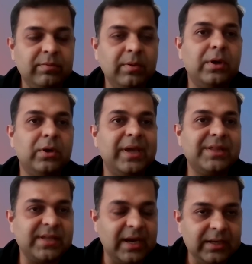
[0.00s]
We want to
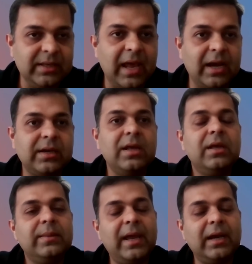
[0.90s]
extend
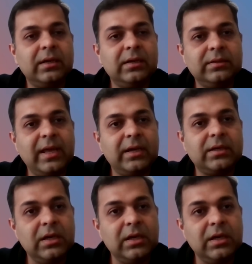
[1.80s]
that